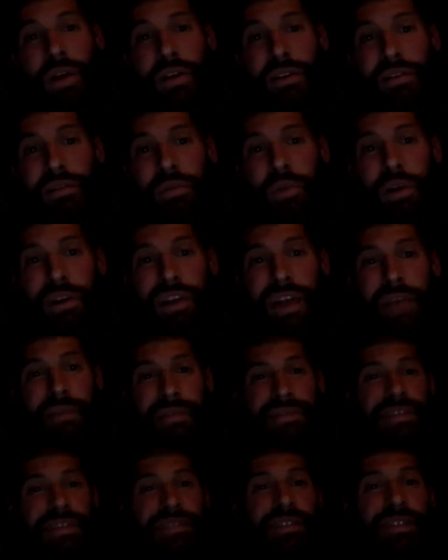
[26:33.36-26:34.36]
one game a
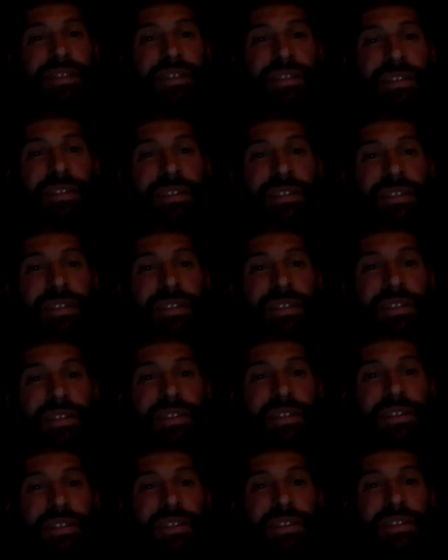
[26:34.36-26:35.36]
season or don't win any
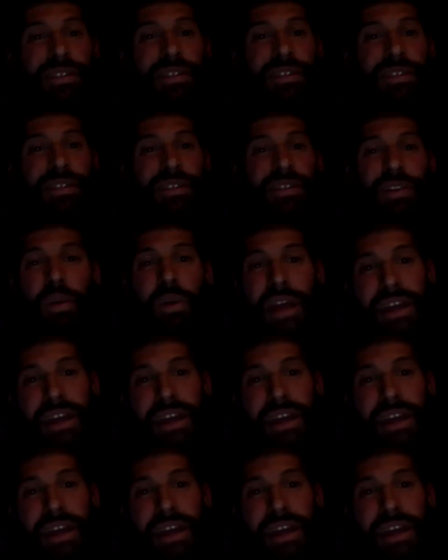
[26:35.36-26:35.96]
games this season,